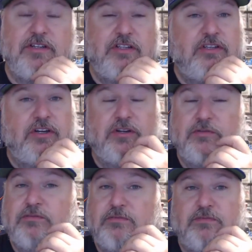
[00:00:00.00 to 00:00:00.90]
you know,
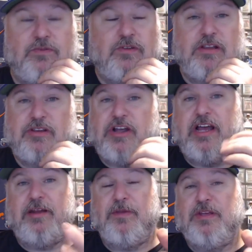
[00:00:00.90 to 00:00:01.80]
try
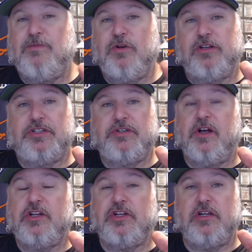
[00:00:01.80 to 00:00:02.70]
to be more
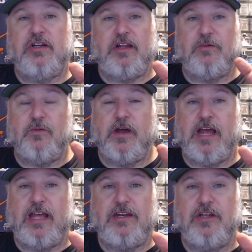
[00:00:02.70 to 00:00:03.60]
structured in what
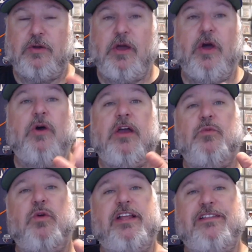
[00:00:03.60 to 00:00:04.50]
I do. Oh, and
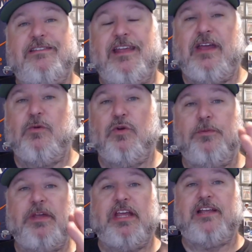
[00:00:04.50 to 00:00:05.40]
Wednesday will
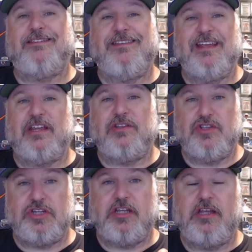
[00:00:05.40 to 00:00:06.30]
be a
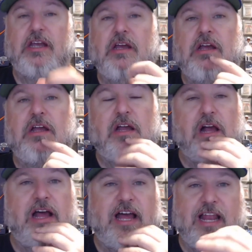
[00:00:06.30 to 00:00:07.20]
CSG.
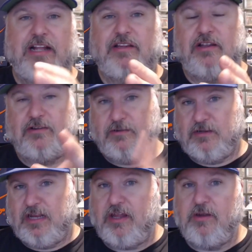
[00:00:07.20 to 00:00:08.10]
I like to
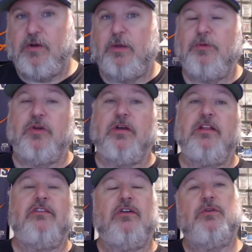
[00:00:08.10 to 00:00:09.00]
tell you what I'm doing.
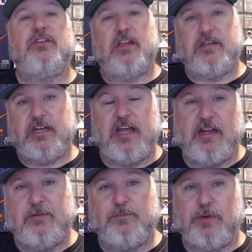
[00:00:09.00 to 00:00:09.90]
So Sunday
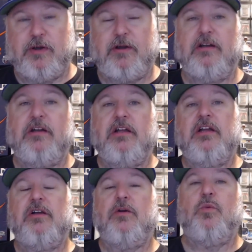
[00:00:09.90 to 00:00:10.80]
night, Bart.
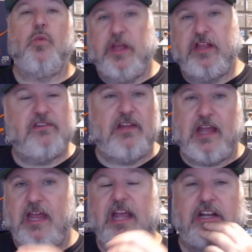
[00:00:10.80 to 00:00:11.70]

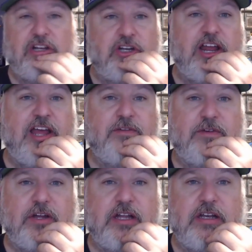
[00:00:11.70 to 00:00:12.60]
Wednesday, I should have
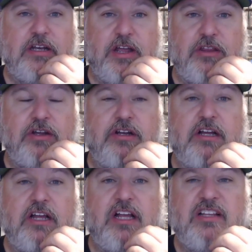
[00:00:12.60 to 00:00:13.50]
another
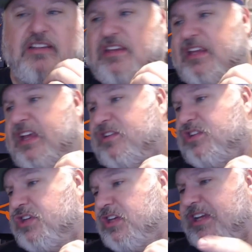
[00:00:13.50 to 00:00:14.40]

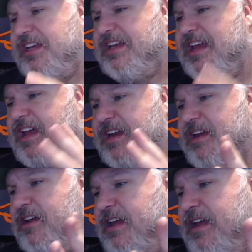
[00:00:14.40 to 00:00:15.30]
CSG kind of